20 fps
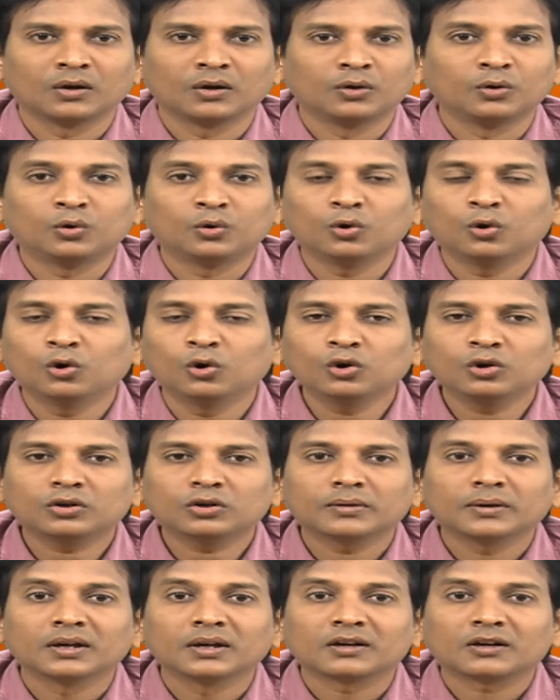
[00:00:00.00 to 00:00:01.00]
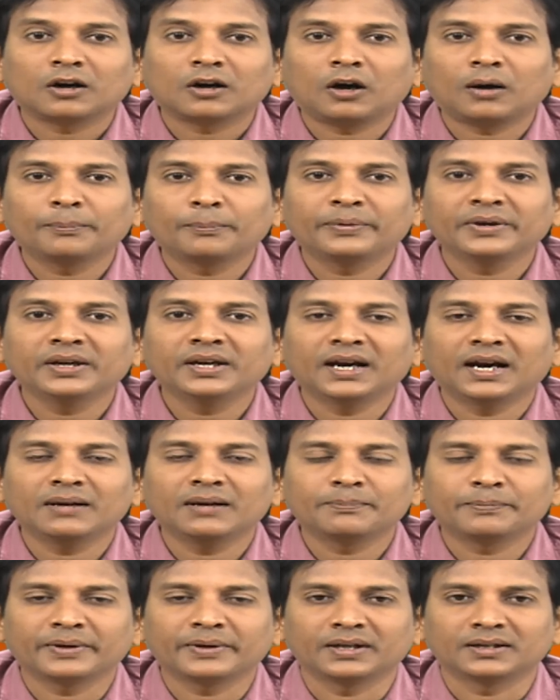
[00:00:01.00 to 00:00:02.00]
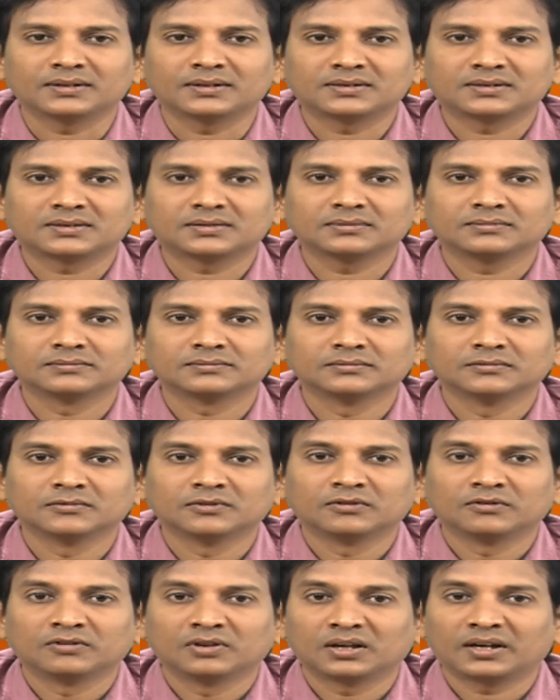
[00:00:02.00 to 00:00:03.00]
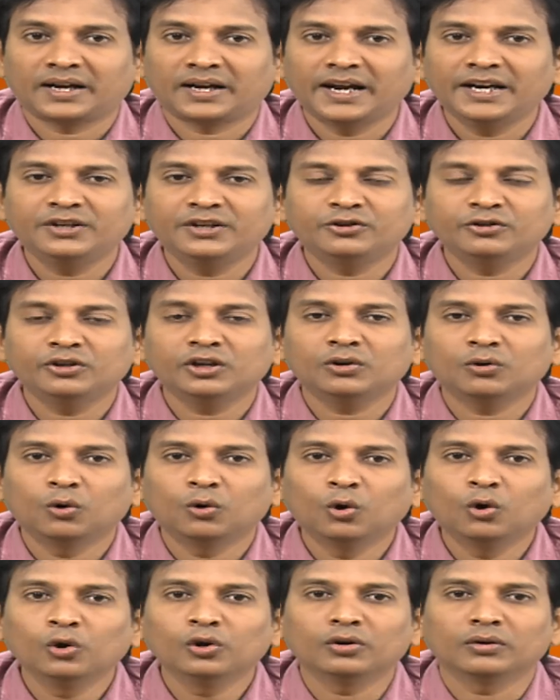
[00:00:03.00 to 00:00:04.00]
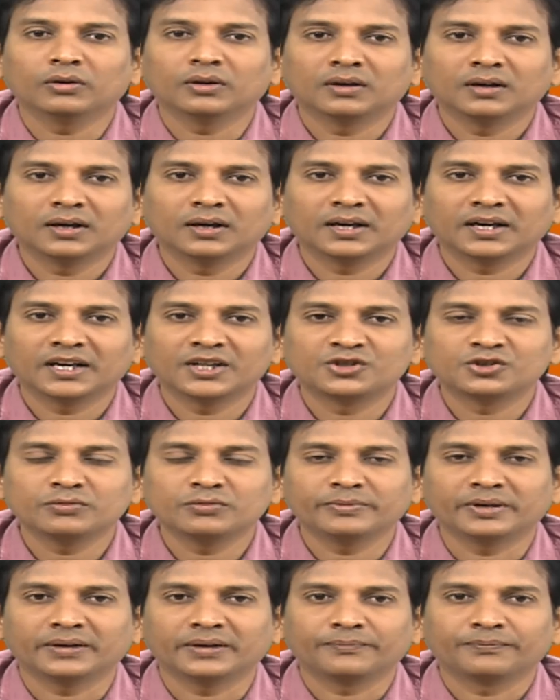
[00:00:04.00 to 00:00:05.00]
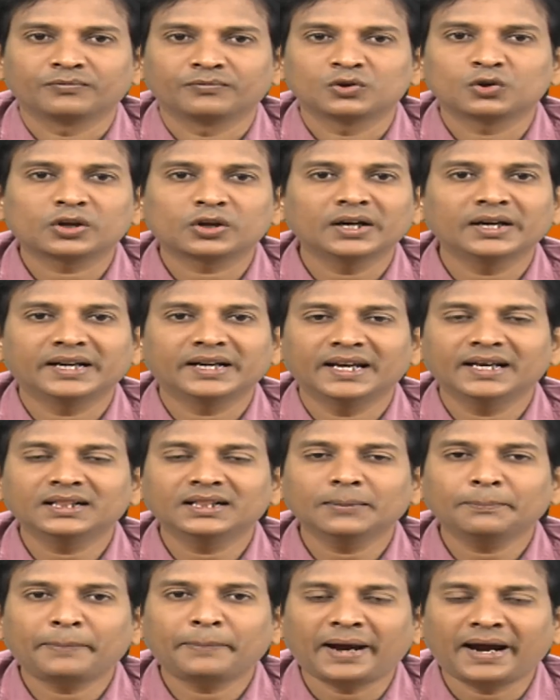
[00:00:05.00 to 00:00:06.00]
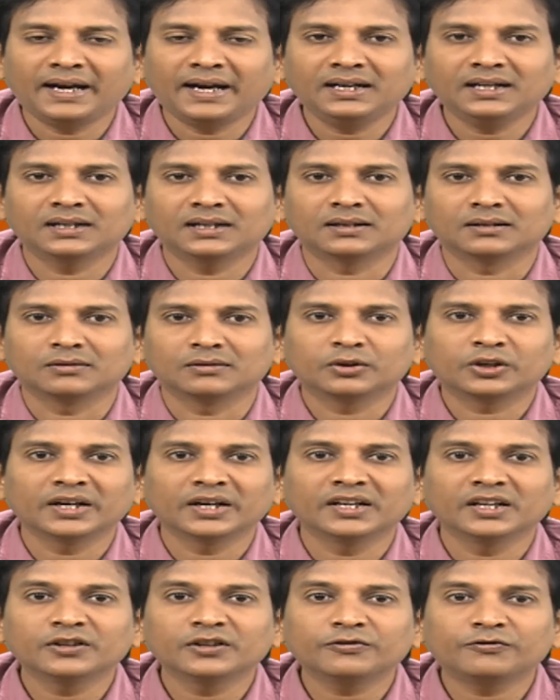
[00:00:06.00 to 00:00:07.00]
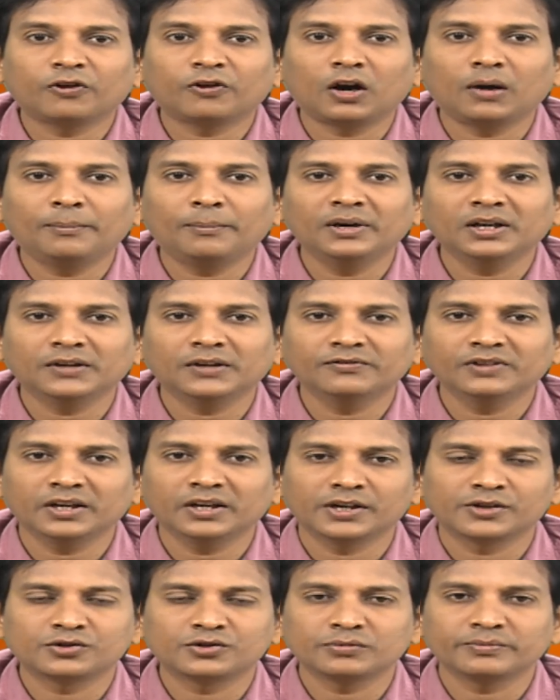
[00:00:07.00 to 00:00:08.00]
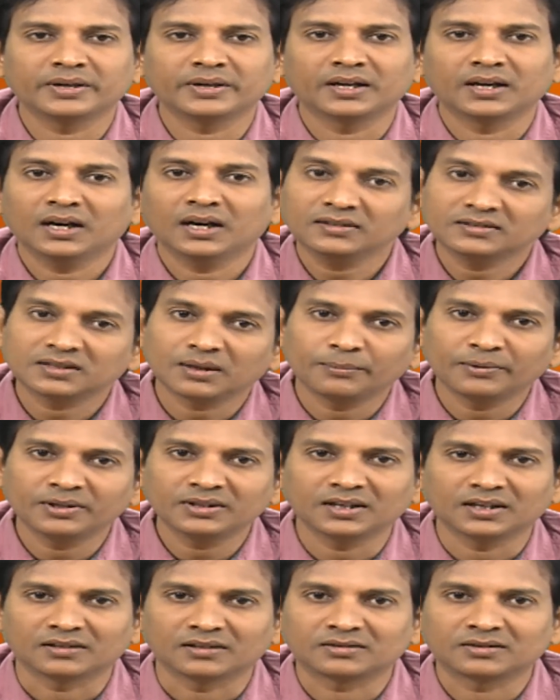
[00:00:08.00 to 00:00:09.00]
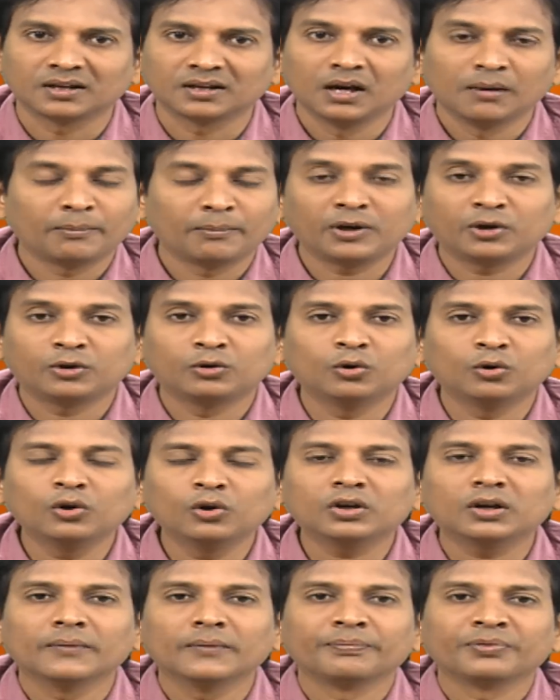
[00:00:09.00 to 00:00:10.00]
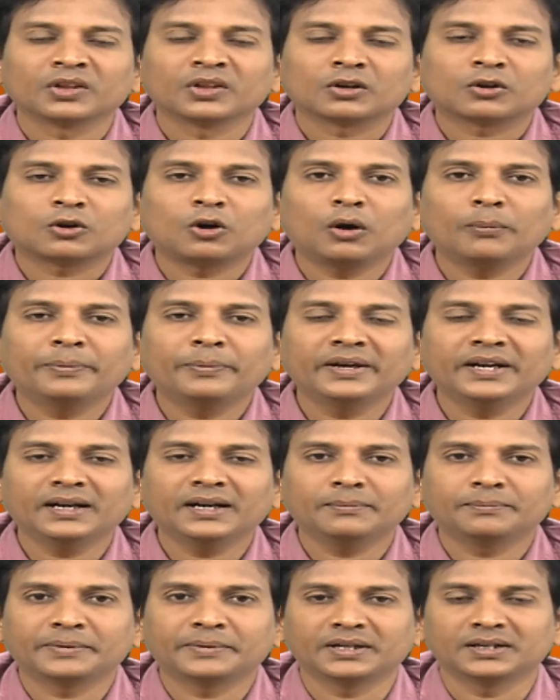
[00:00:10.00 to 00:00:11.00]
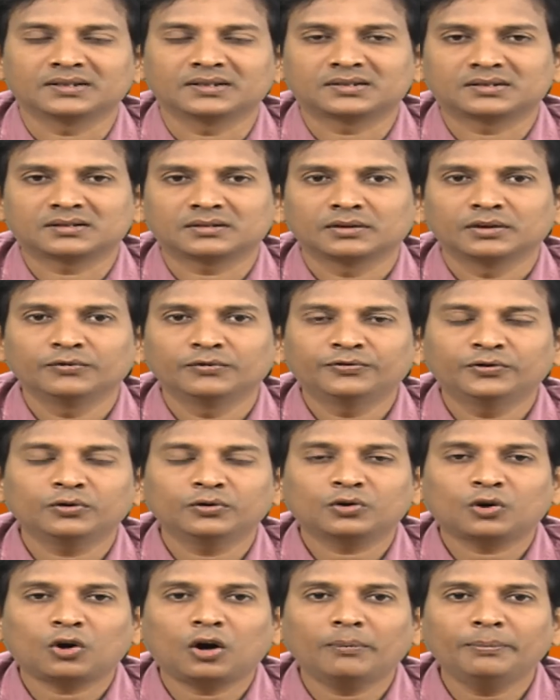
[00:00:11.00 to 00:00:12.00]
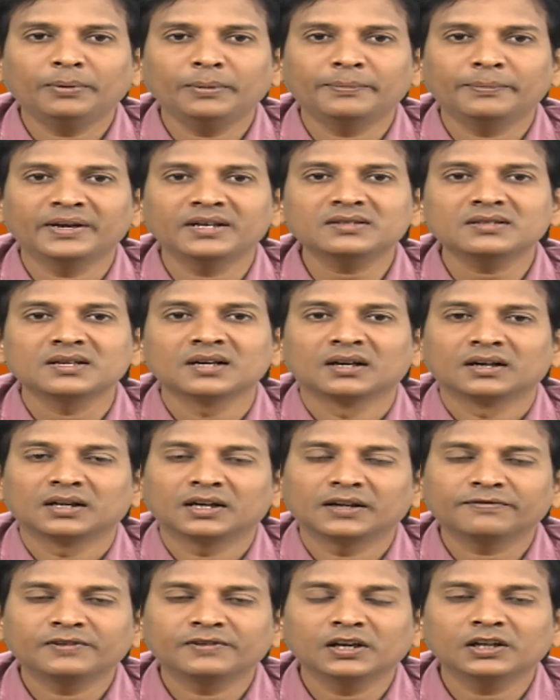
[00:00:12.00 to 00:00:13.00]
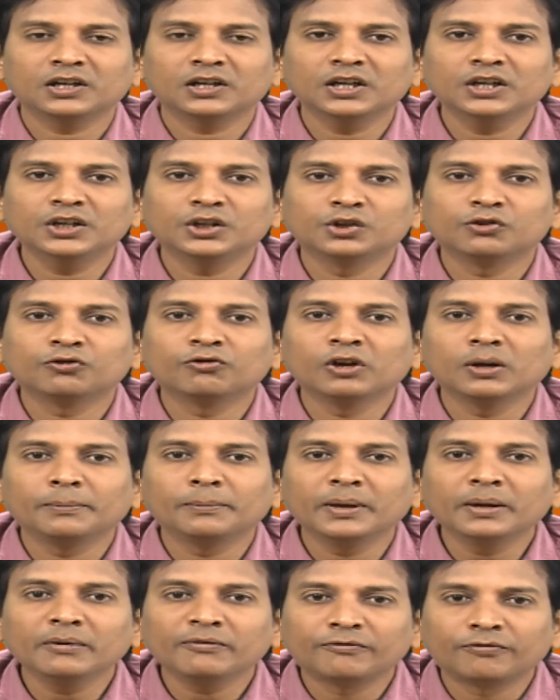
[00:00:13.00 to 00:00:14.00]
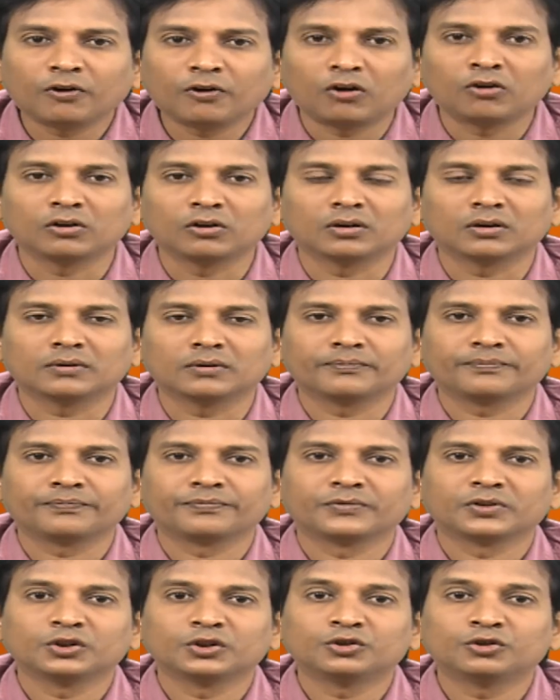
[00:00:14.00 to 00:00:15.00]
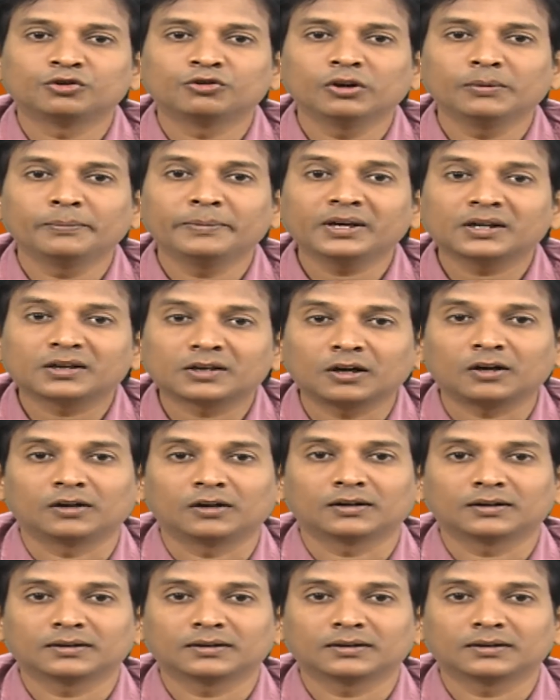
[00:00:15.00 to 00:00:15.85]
Don't copy and paste. Write your own resume. You can take the pattern, you can do the format of the resume and some others, but don't copy and paste. If you copy paste, definitely you will be found, you will be caught